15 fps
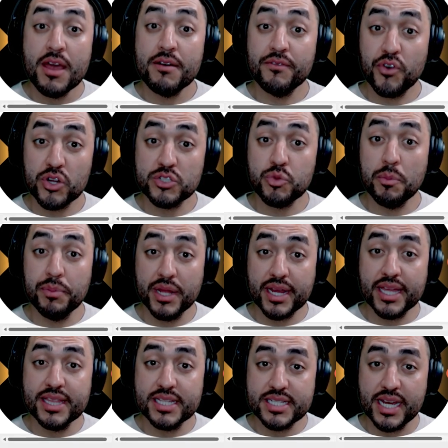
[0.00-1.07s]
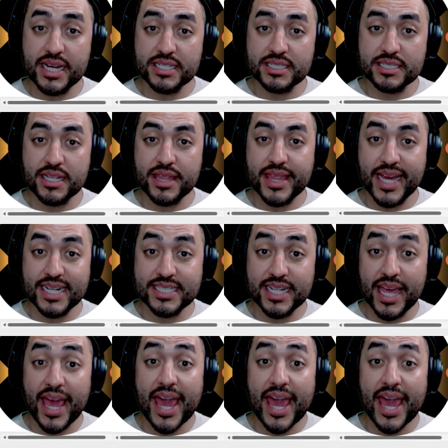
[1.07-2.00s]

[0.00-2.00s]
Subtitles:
First, we'll plug in the test. That's